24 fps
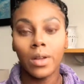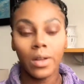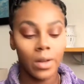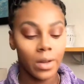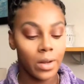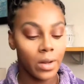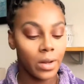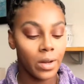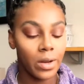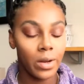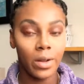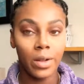
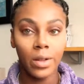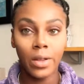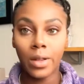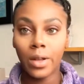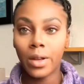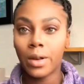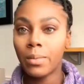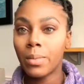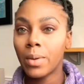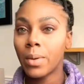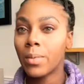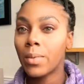I know a
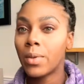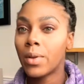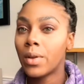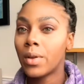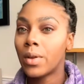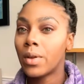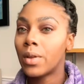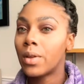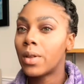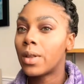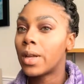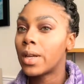lot of
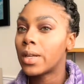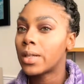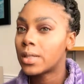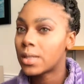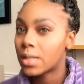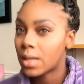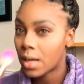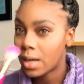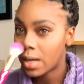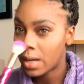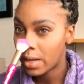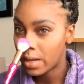people like
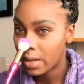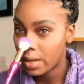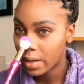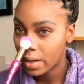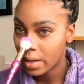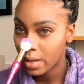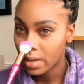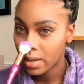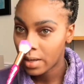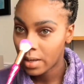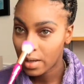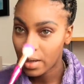to
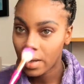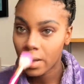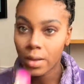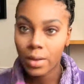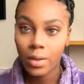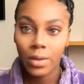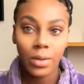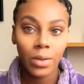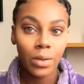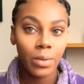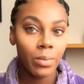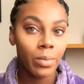highlight
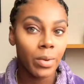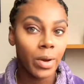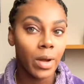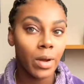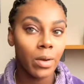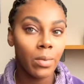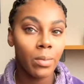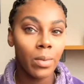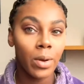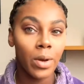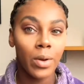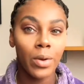the
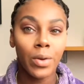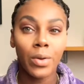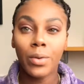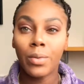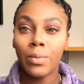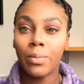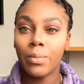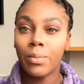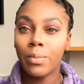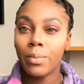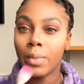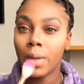brow
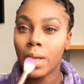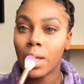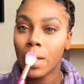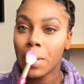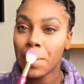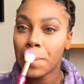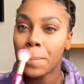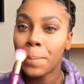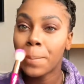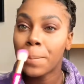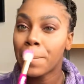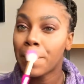bone.
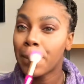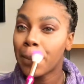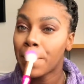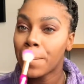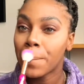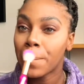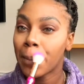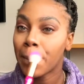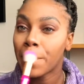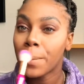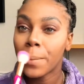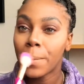Me,
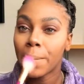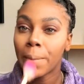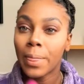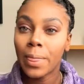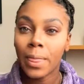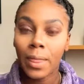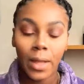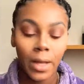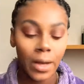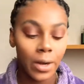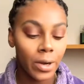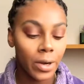
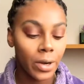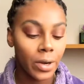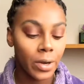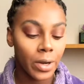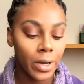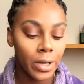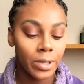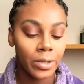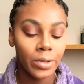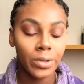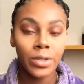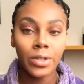I don't know, I
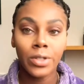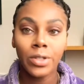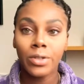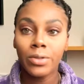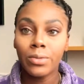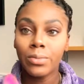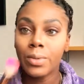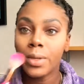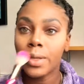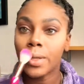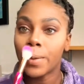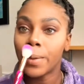used to,
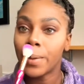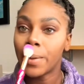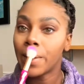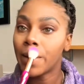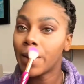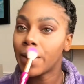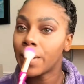but